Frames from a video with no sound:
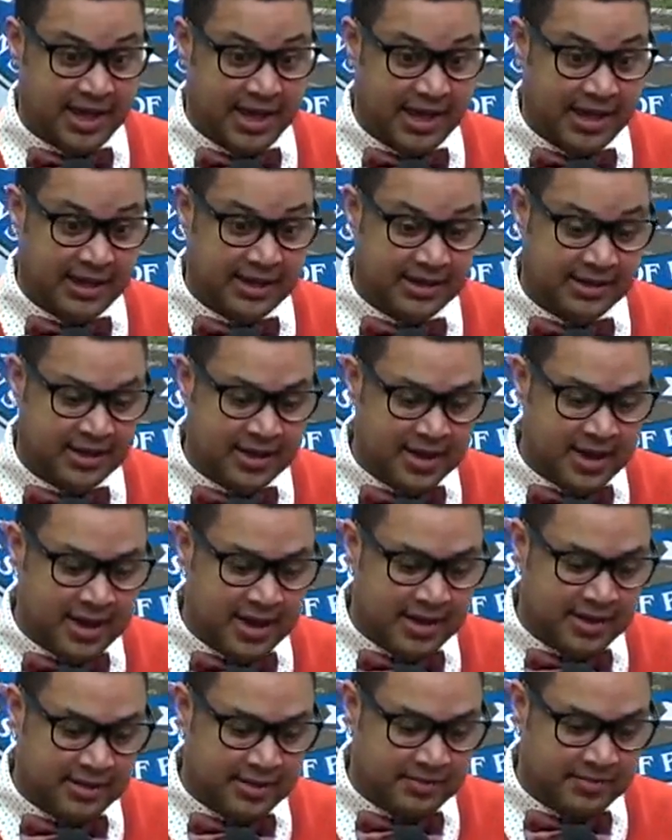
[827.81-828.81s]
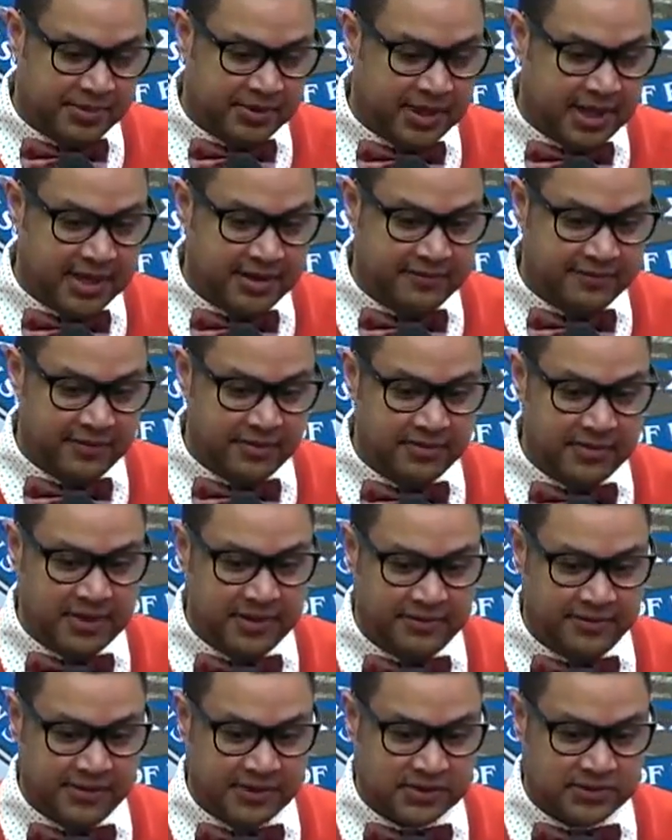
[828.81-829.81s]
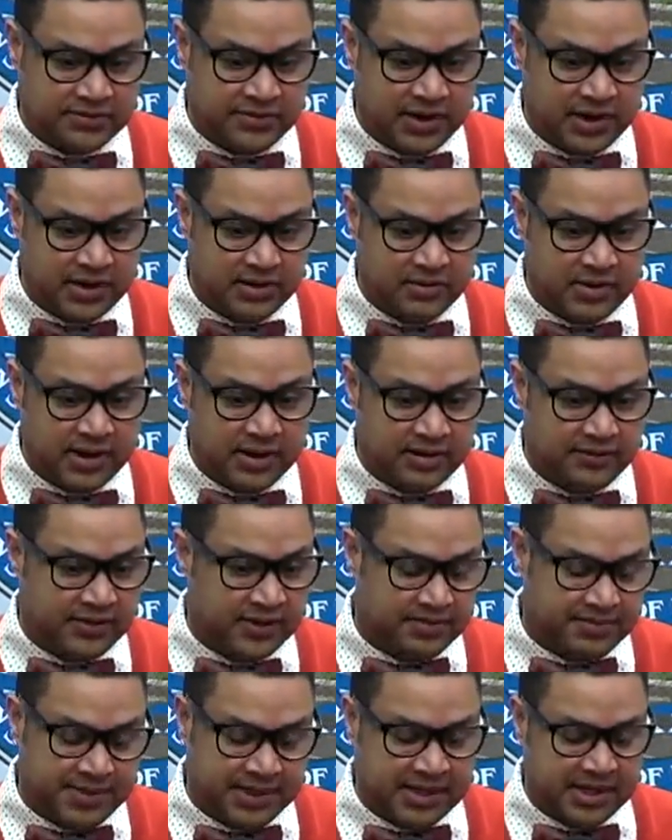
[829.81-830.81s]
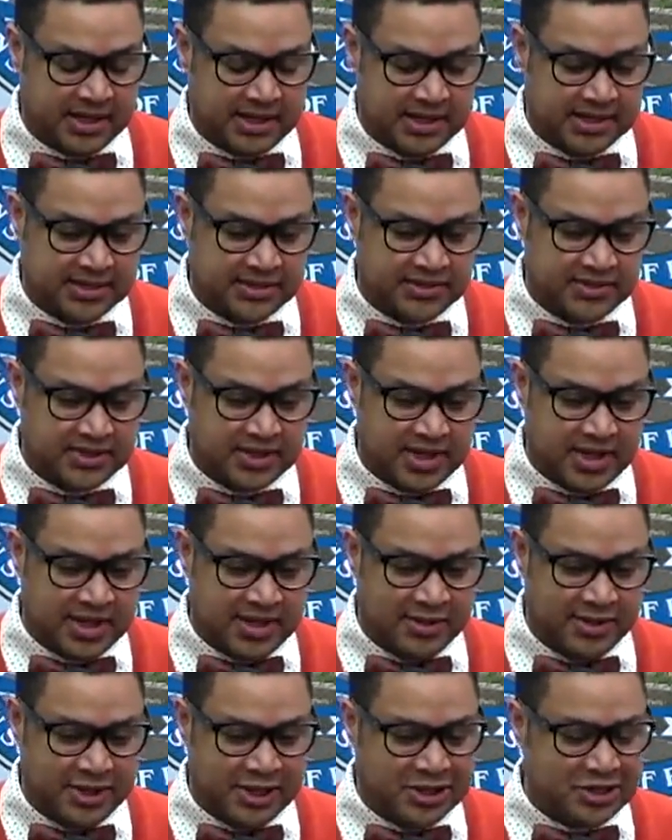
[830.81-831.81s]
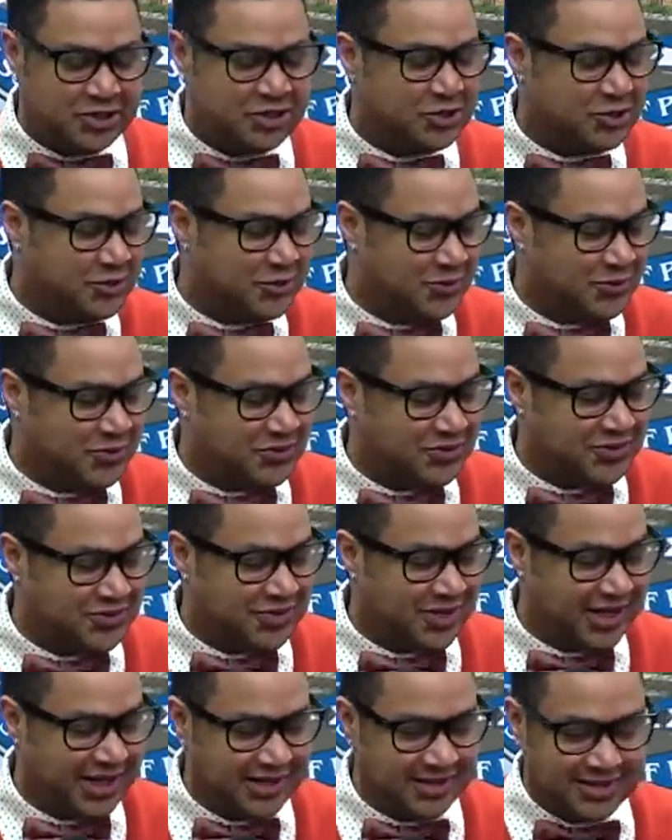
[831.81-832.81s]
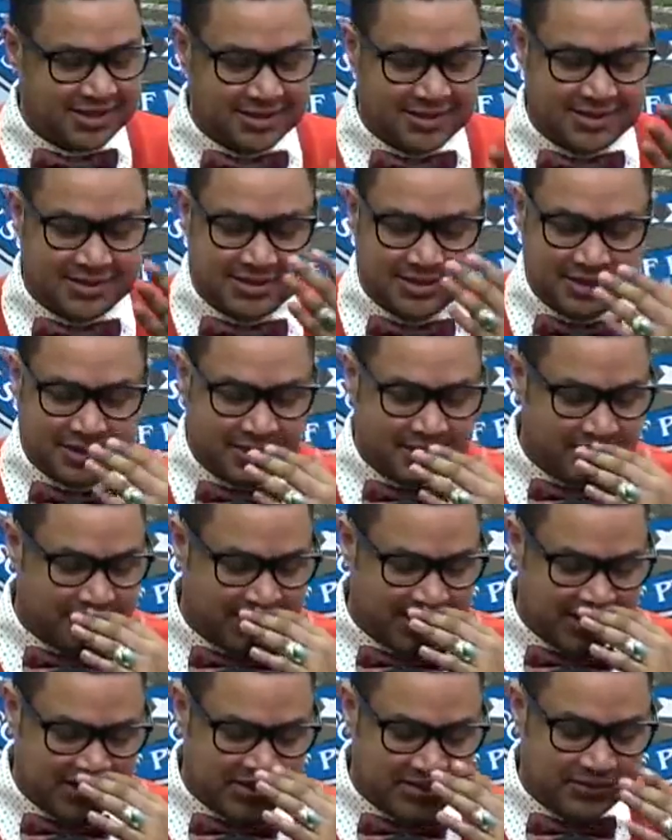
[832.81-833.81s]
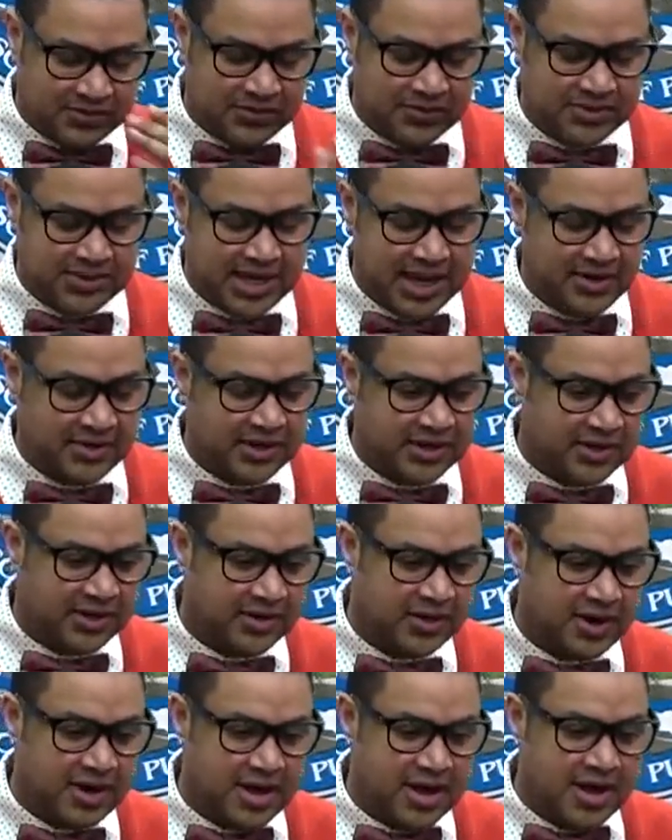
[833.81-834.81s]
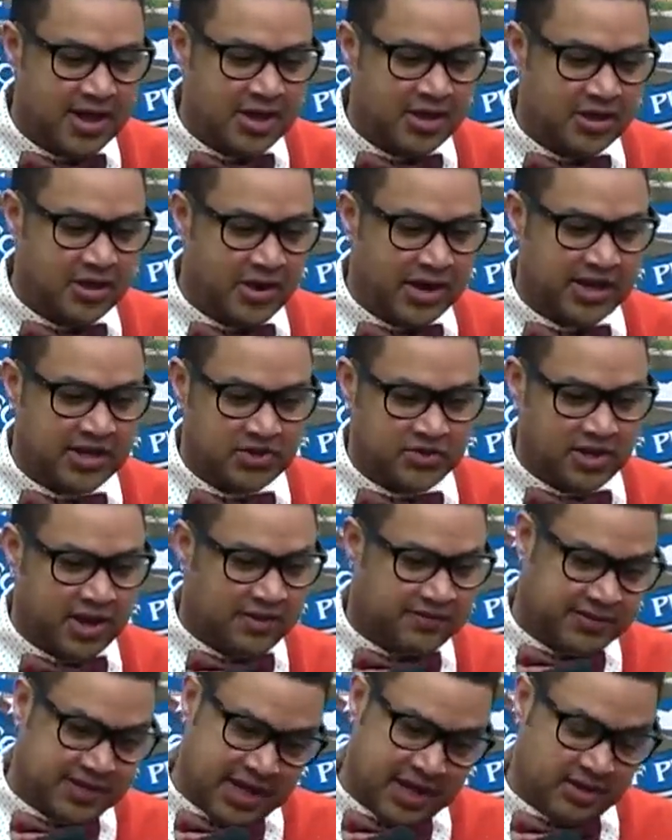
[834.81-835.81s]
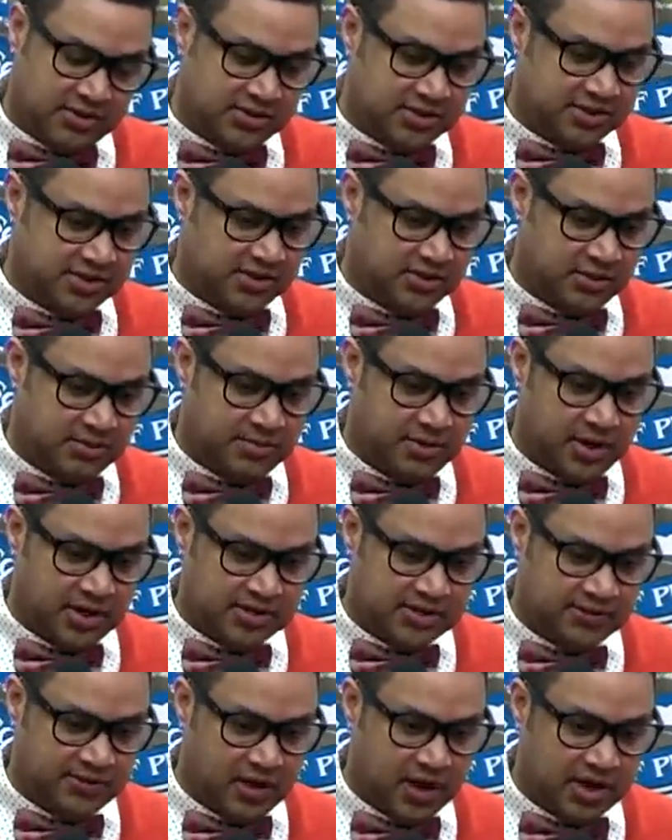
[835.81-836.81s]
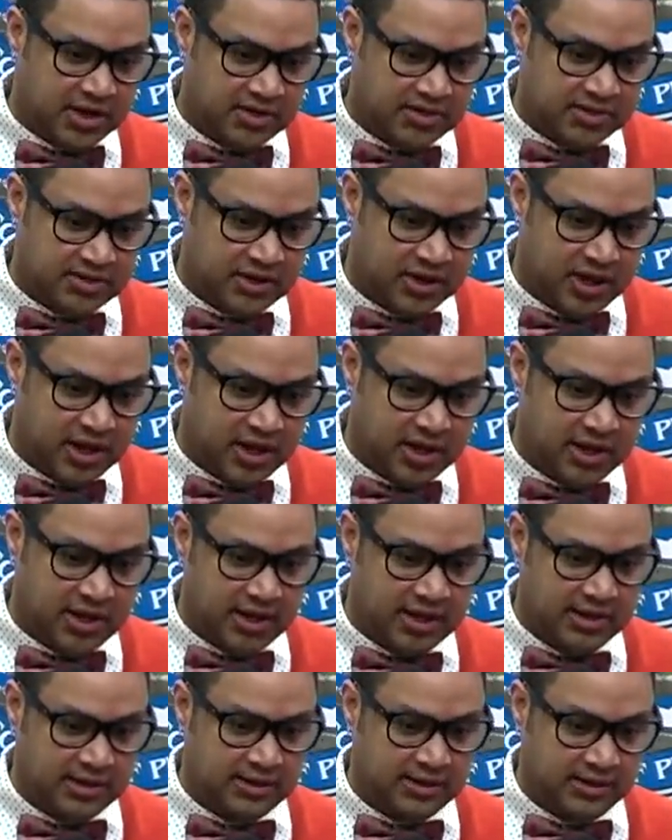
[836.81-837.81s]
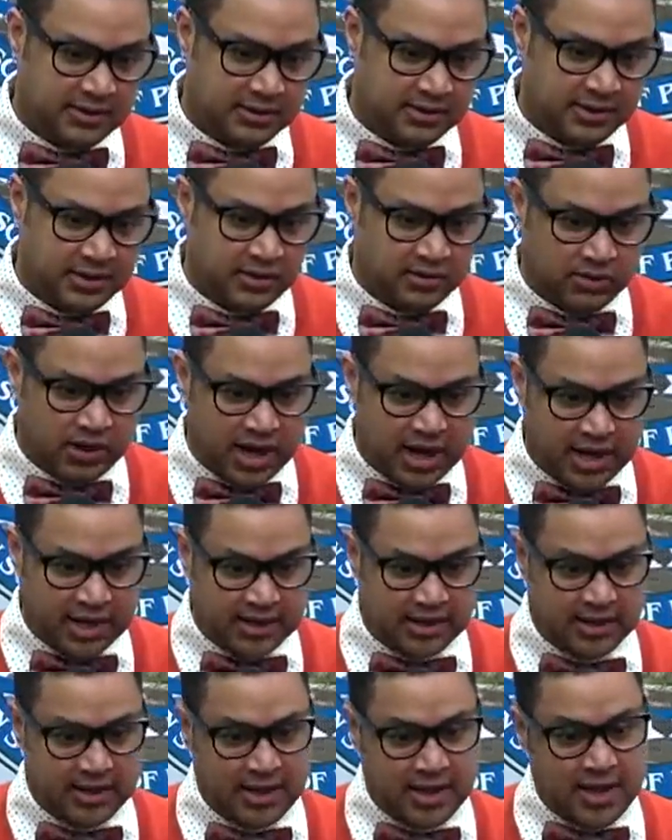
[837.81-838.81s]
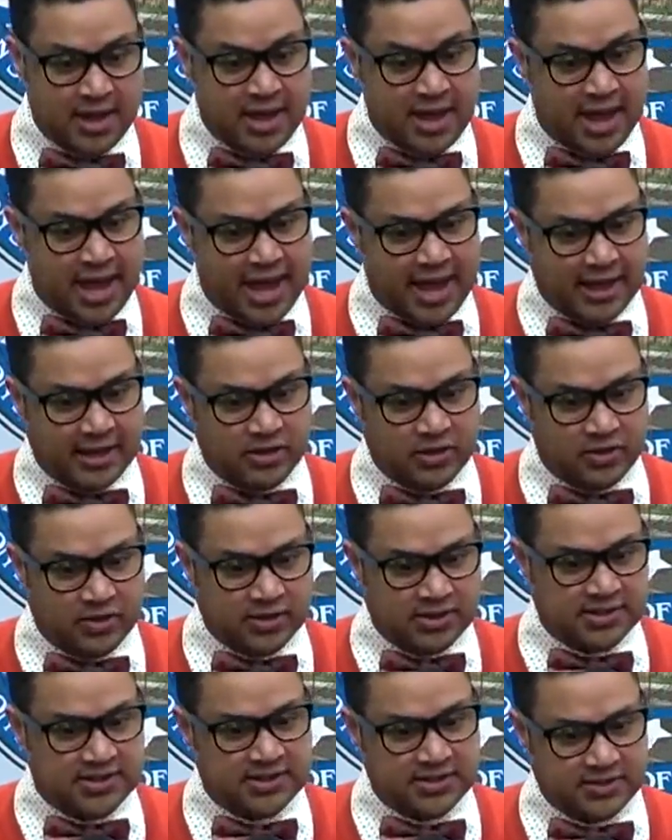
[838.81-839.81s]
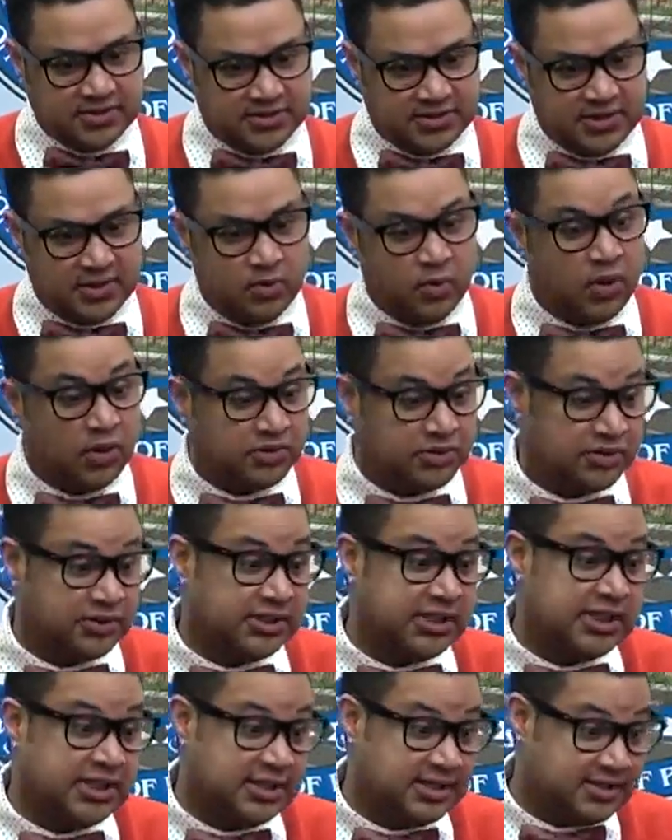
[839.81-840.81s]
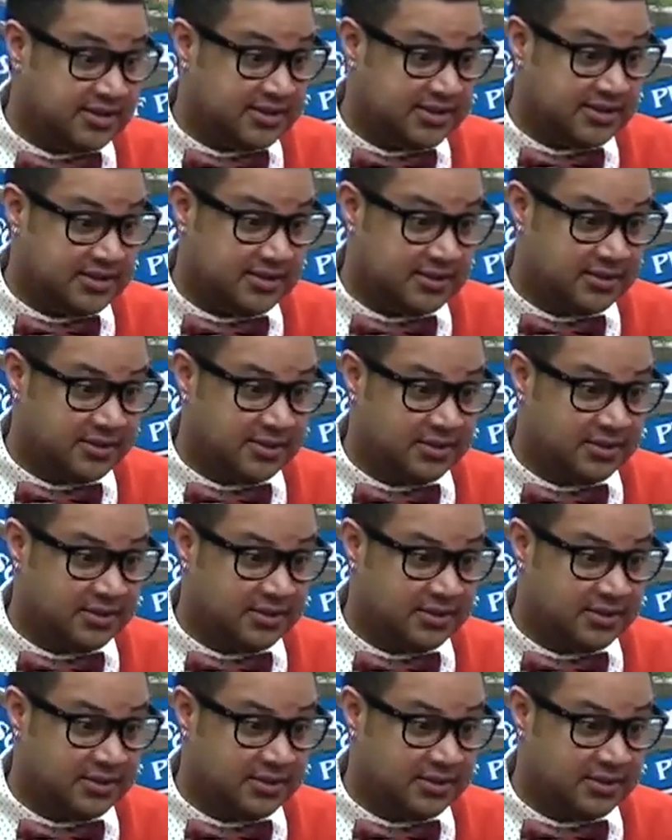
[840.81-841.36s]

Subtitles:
And the play for me feels very relevant because the issues, and I said this in an interview down here, you know, I can drive down to certain parts of Arkansas and Little Rock, and you can still see Walter Lee's,